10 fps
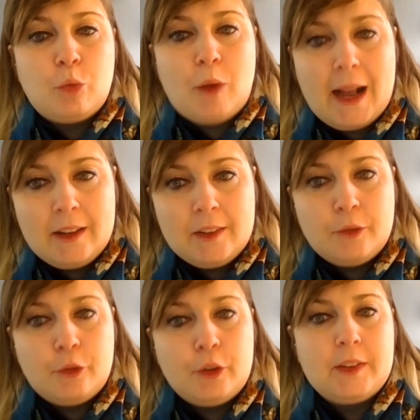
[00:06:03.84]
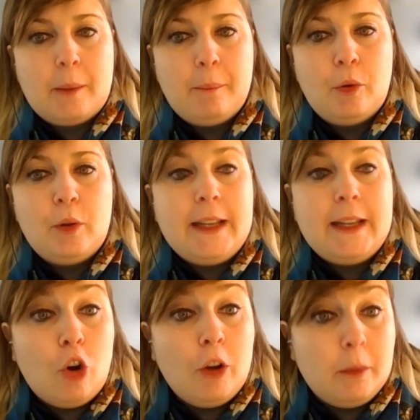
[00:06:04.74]
rise, for example,
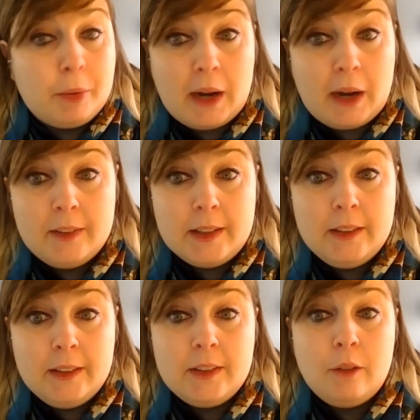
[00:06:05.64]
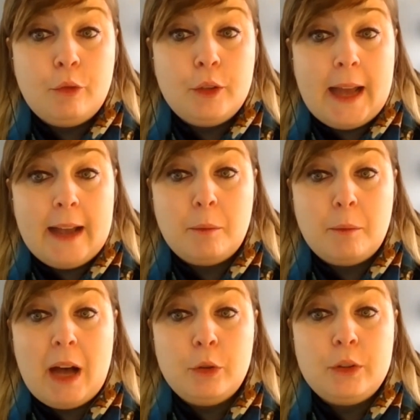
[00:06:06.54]
in oil prices would add
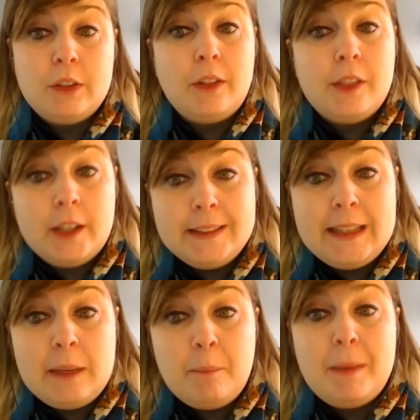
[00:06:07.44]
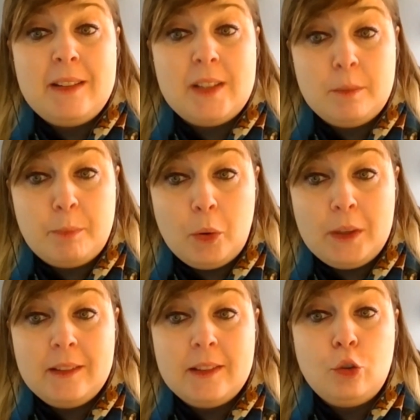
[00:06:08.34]
about 13 basis
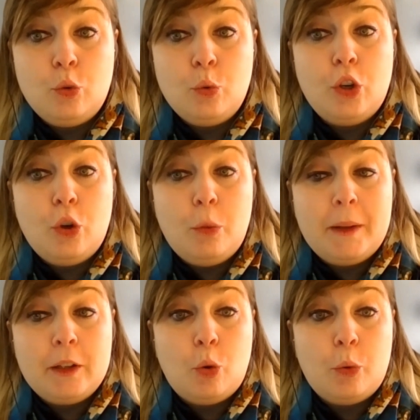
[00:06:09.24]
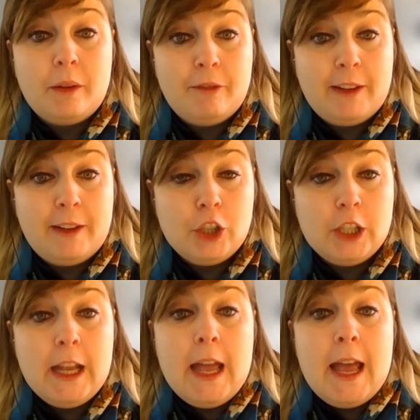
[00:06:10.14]
points to global core
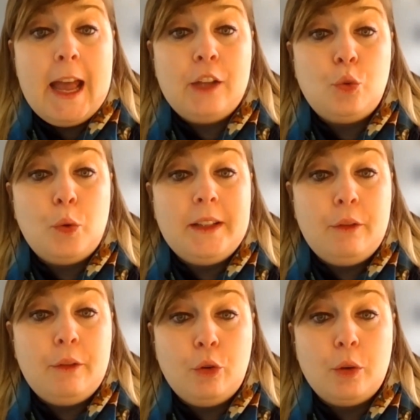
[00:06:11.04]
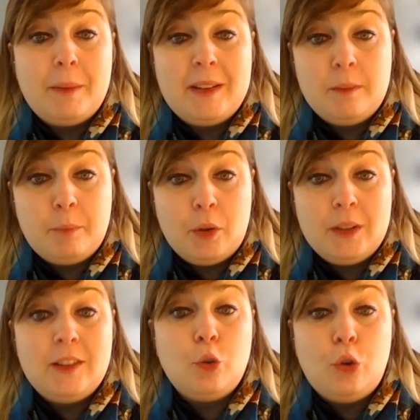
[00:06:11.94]
inflation and 24 basis
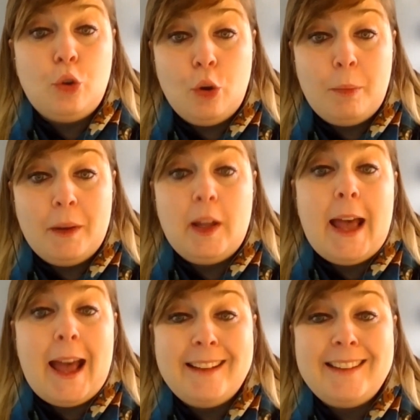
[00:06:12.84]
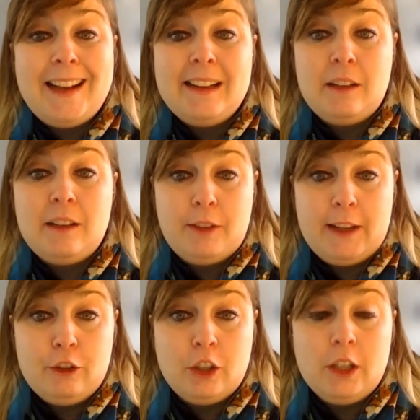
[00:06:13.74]
points to global headline
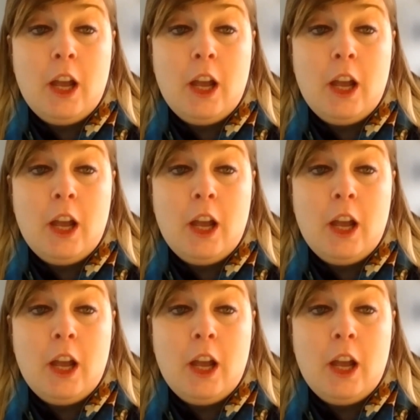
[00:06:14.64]
inflation,